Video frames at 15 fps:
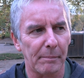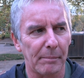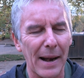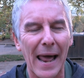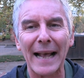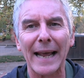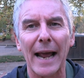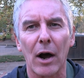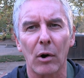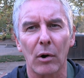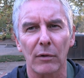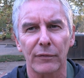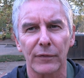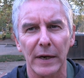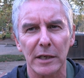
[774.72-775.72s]
blackout
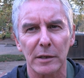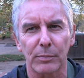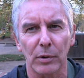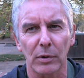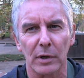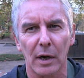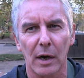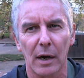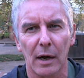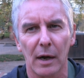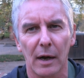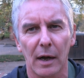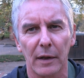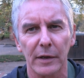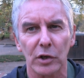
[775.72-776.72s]
of Facebook,
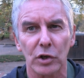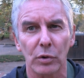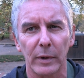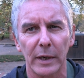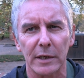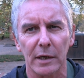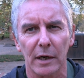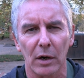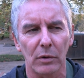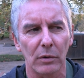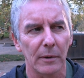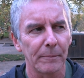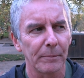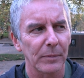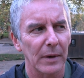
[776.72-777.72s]
I think 2 weeks ago,
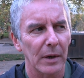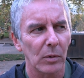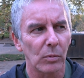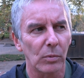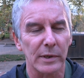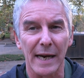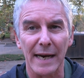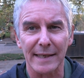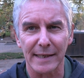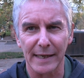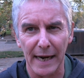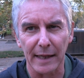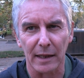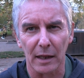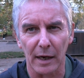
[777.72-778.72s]
was
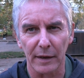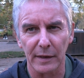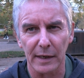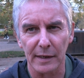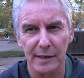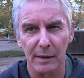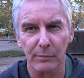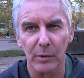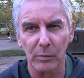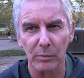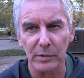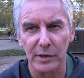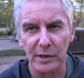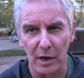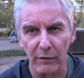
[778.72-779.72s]
accidental. I think someone
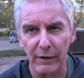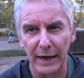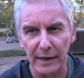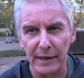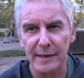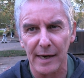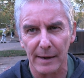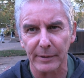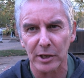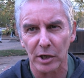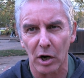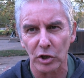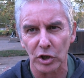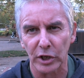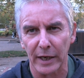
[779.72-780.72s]
was directly
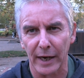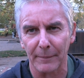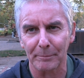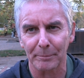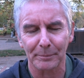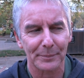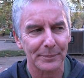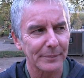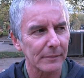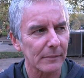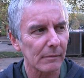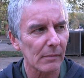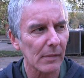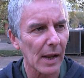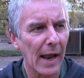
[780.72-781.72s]
sabotaging them.
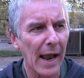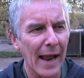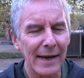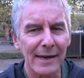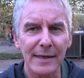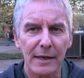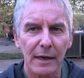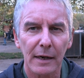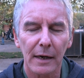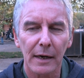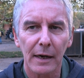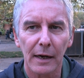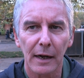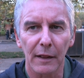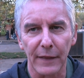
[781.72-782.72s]
And
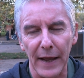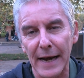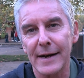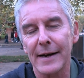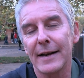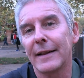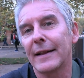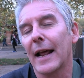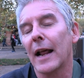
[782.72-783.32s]
then